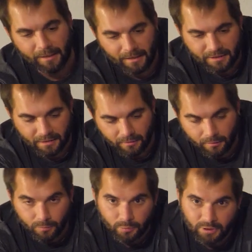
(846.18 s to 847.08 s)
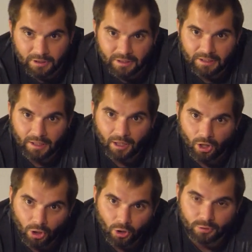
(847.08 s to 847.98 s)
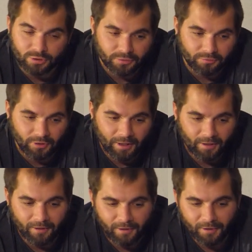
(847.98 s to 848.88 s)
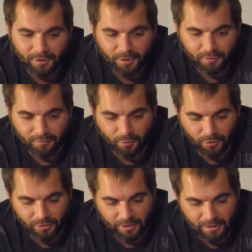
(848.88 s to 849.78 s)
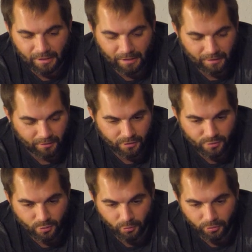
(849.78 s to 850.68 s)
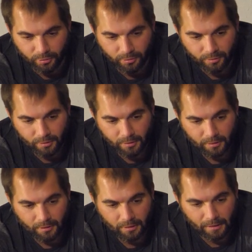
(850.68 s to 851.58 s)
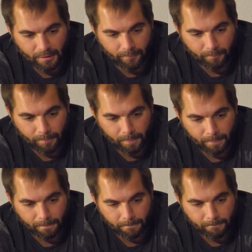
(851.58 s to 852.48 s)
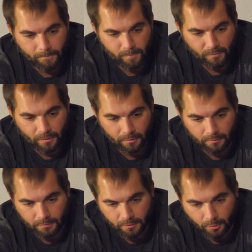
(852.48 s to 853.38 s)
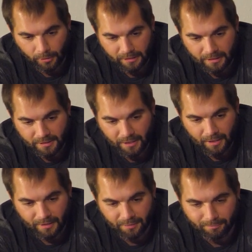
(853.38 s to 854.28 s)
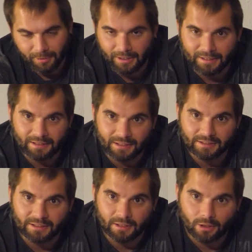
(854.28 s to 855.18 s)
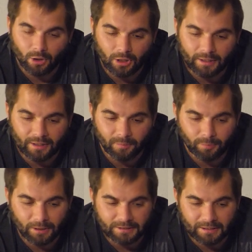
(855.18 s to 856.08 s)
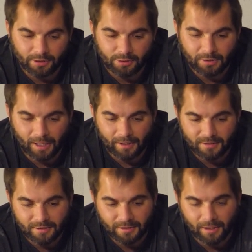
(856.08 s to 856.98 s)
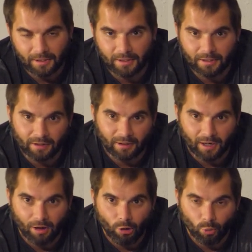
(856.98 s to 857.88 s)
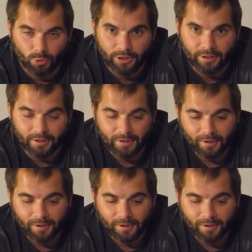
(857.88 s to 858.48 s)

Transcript: it's a really close fit for the uh, the Sawyer um, quick disconnect, but it doesn't click into place. Now you can stick it in there and kind of hold it,